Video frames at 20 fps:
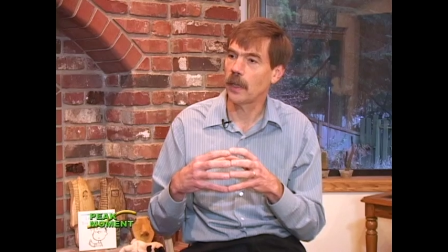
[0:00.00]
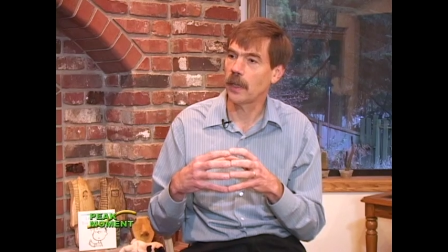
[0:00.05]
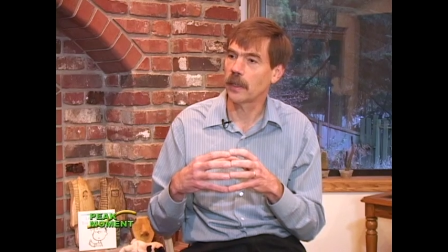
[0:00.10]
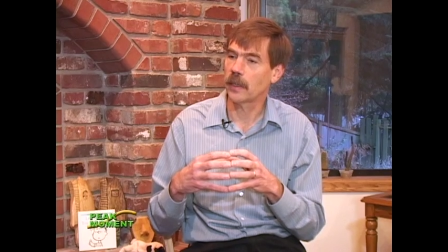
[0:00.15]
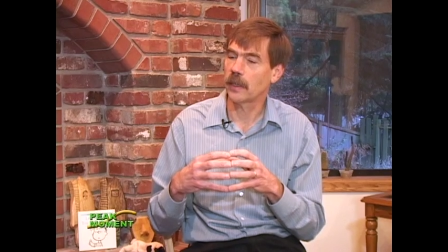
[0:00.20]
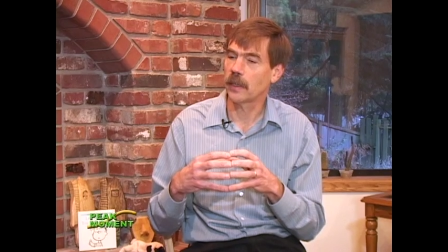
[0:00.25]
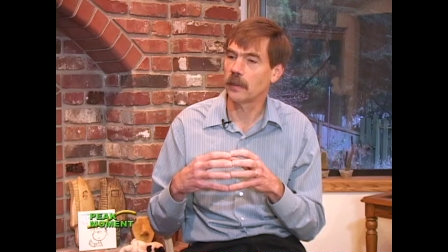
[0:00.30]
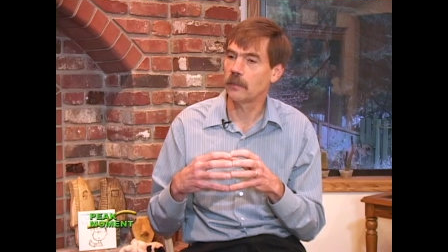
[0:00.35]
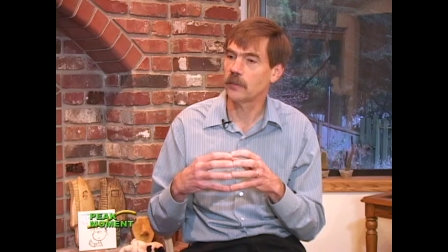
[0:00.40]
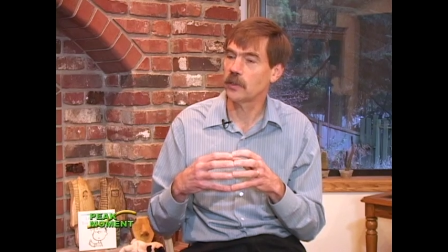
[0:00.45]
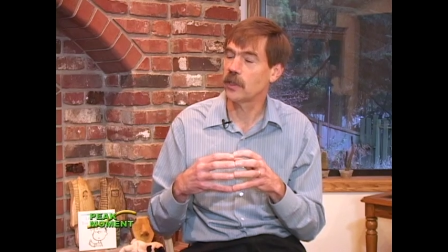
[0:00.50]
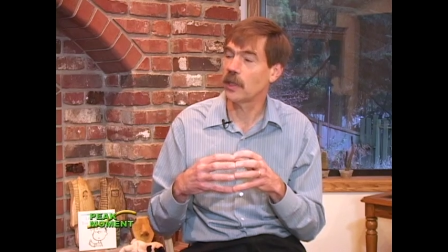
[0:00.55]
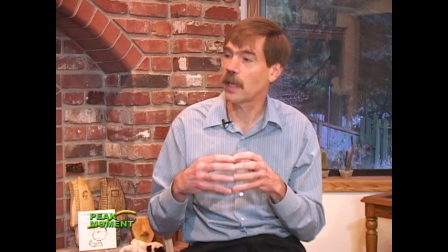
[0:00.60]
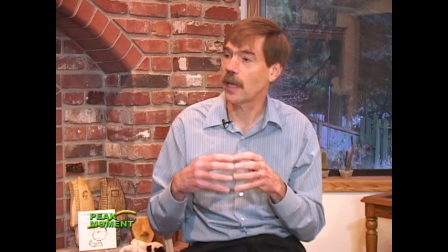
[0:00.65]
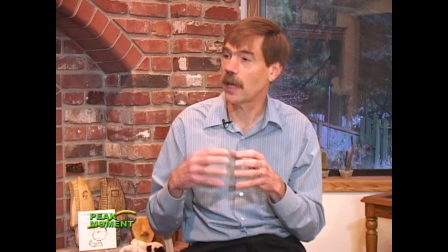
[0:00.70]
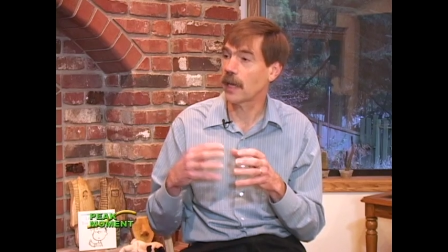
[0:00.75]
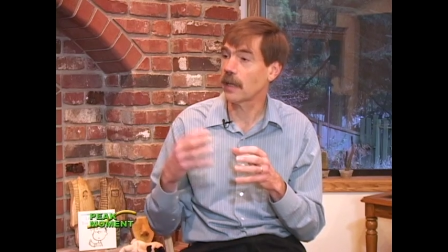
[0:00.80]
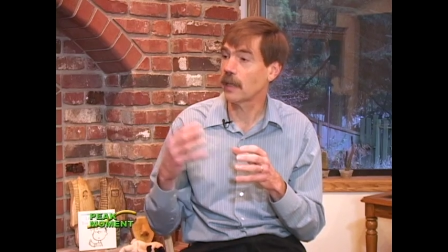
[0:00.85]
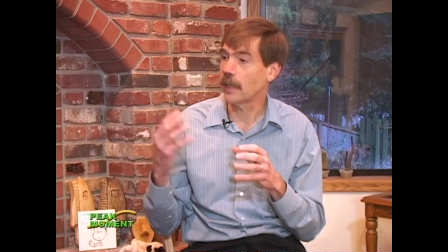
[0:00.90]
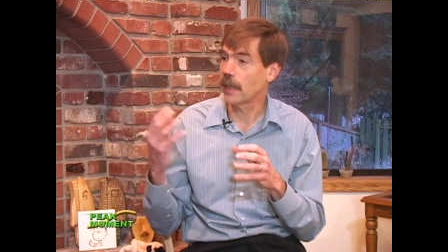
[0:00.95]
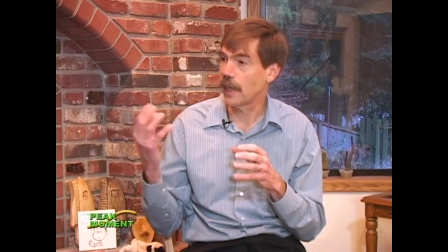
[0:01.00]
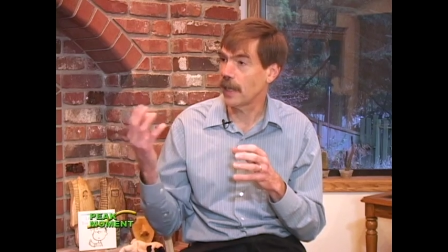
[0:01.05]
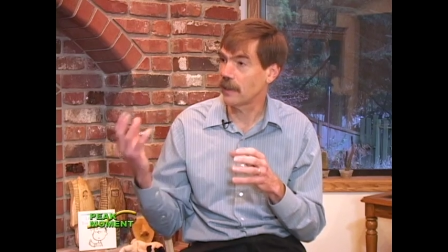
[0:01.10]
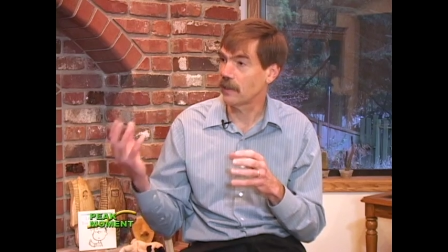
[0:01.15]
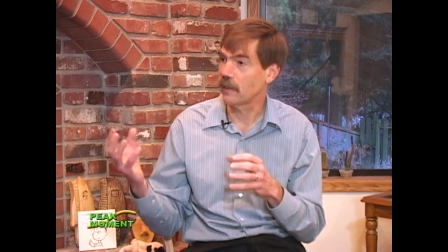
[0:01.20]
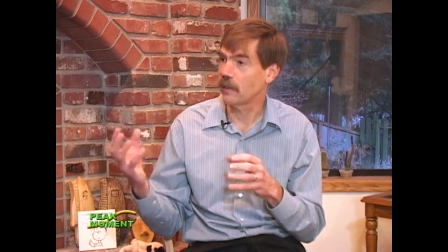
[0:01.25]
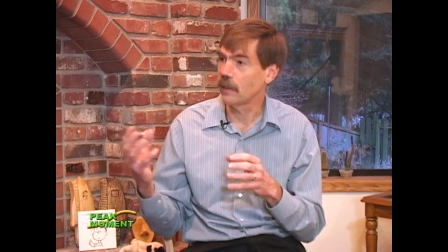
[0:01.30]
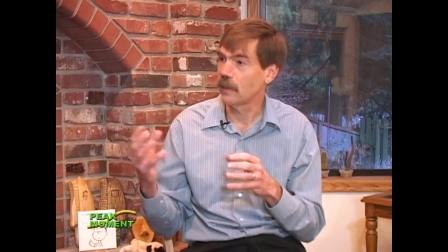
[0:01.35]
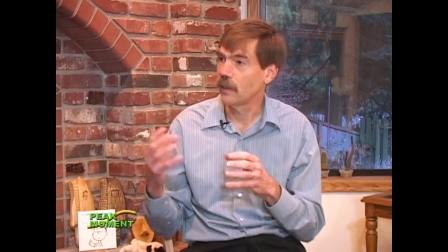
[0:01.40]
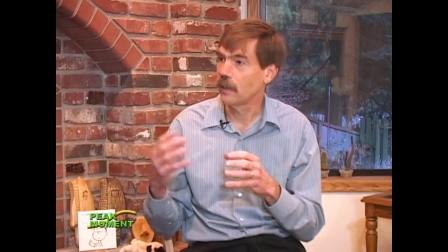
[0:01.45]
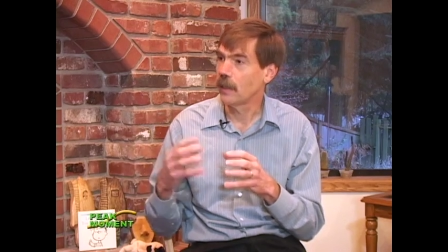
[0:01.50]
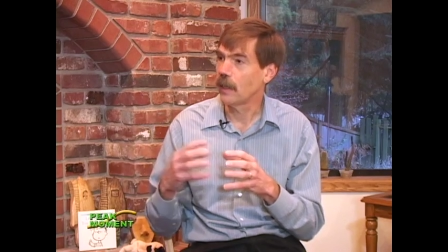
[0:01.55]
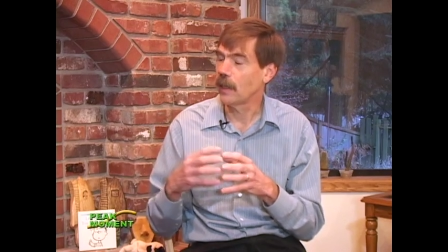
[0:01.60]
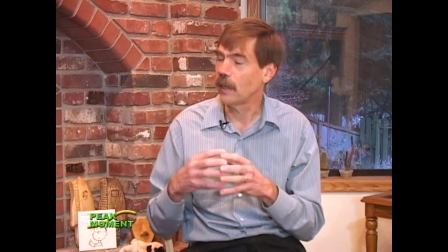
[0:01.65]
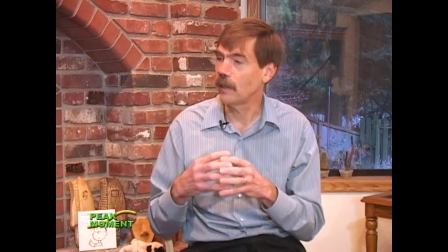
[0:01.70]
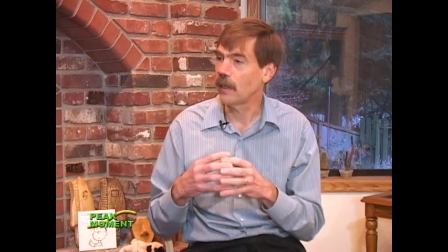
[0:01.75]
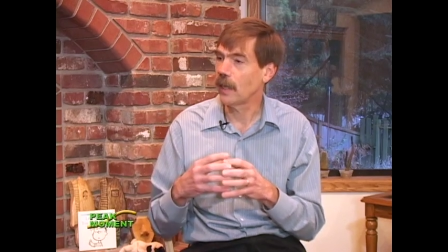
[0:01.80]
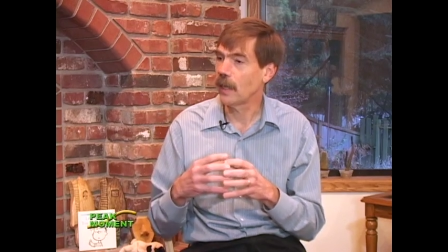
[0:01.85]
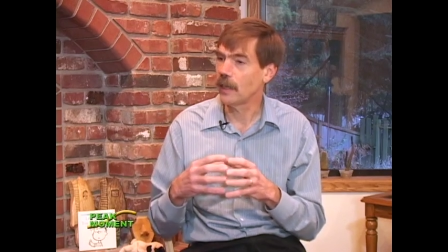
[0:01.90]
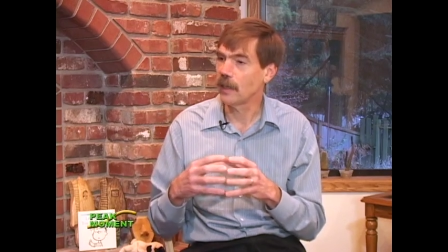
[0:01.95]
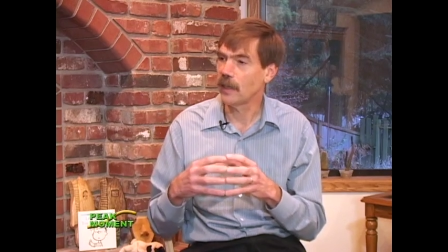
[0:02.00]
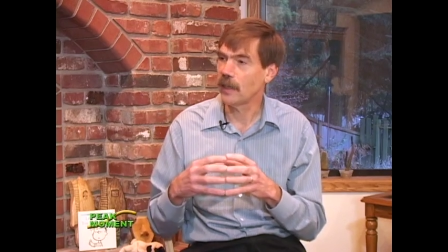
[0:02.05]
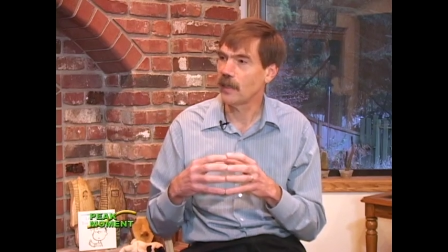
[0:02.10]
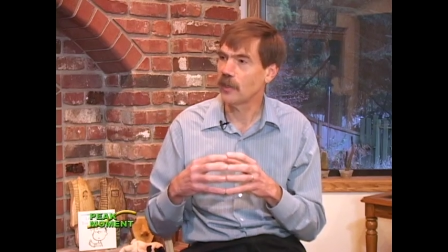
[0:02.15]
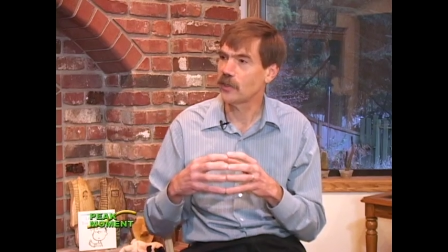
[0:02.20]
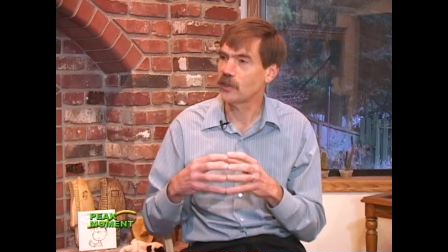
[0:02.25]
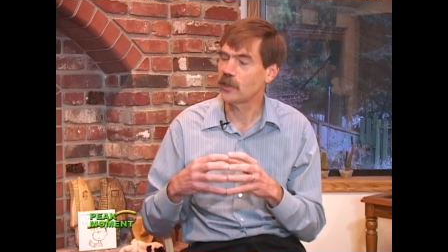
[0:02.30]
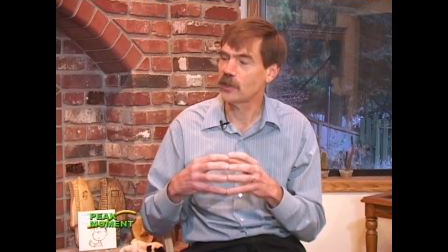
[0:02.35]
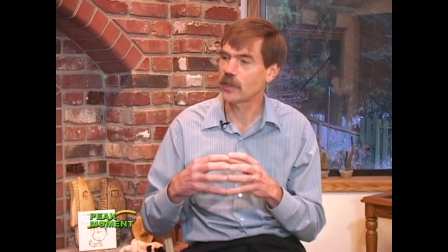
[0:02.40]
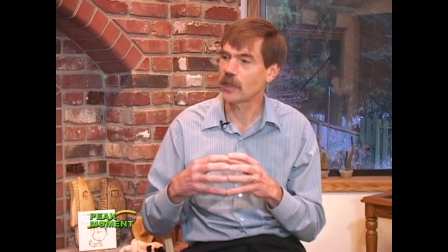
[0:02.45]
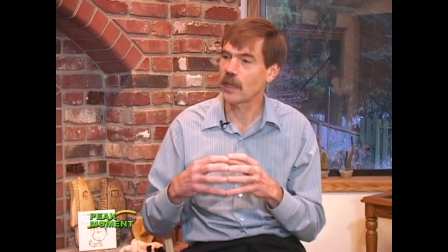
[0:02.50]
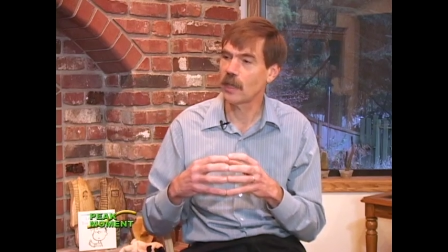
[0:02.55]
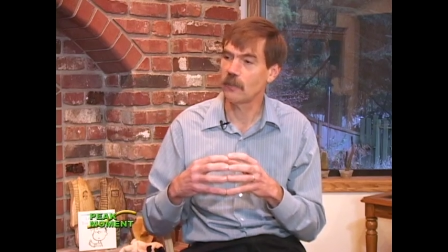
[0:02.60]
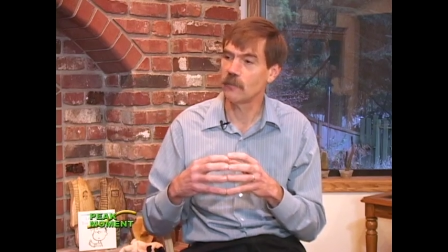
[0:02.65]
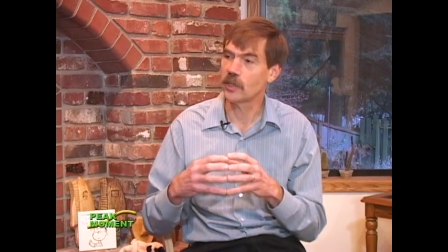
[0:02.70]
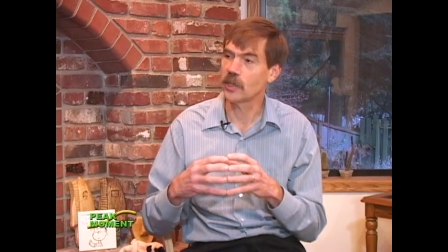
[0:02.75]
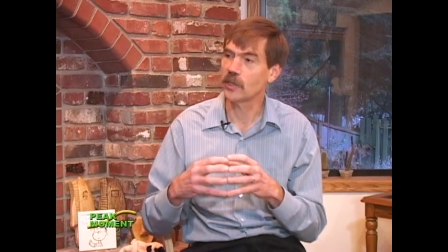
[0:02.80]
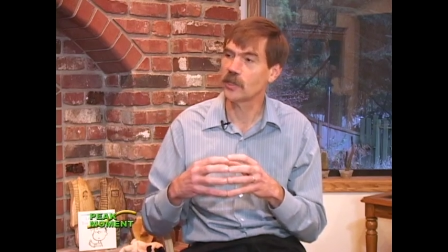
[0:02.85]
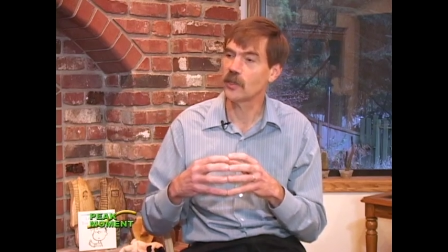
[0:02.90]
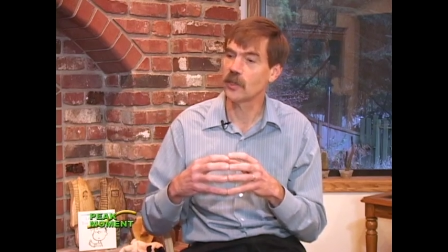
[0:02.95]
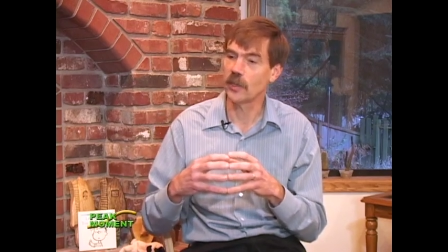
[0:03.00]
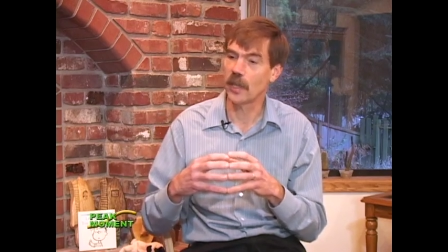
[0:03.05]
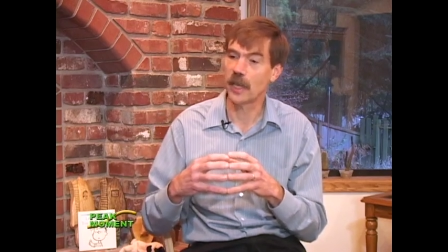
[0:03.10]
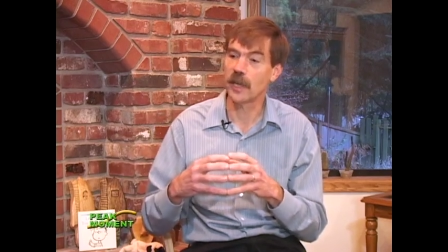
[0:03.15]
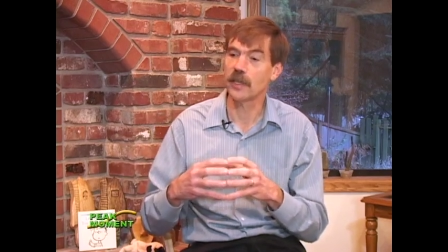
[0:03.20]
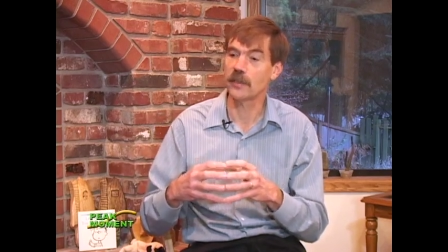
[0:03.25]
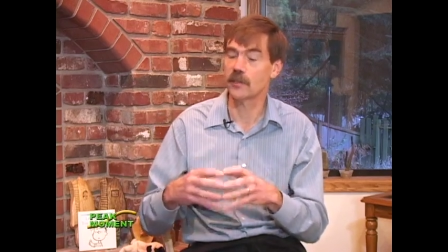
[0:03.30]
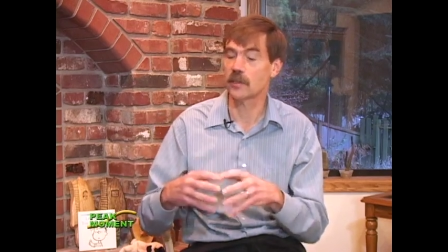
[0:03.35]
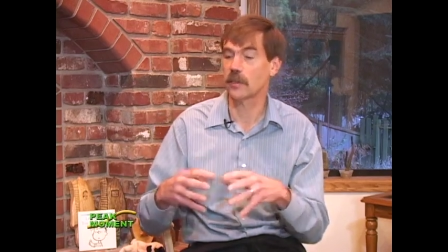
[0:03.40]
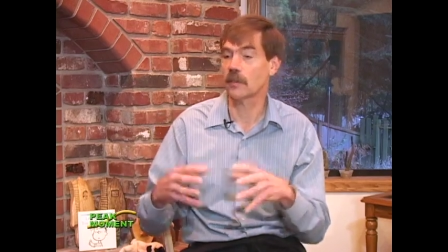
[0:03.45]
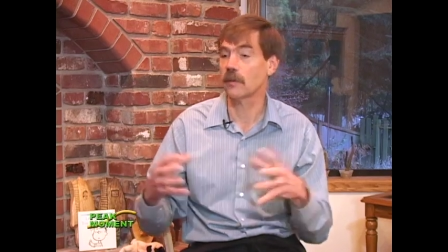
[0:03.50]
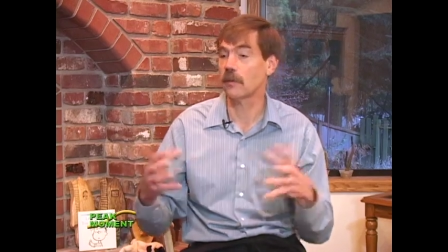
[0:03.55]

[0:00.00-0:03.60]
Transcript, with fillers: like Michelle Acollette, then I